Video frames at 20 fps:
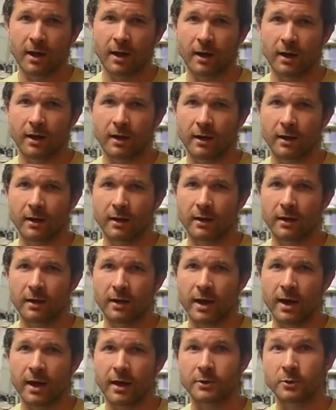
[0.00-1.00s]
Uh,
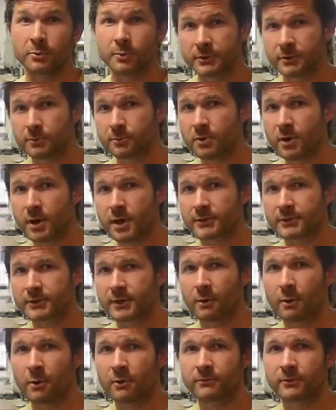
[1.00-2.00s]
and you'd be surprised
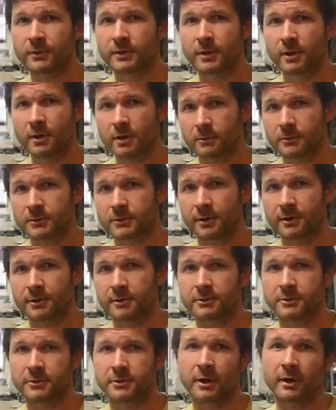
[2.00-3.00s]
how often codes are
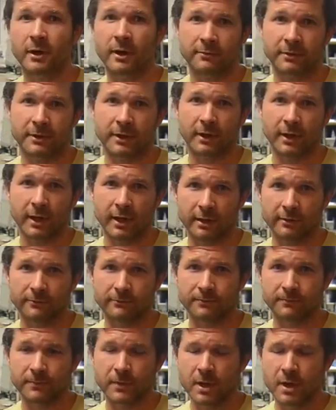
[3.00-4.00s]
used in our everyday
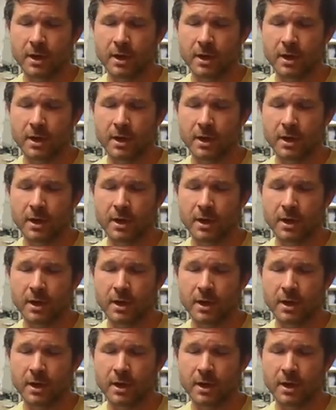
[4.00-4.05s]
life.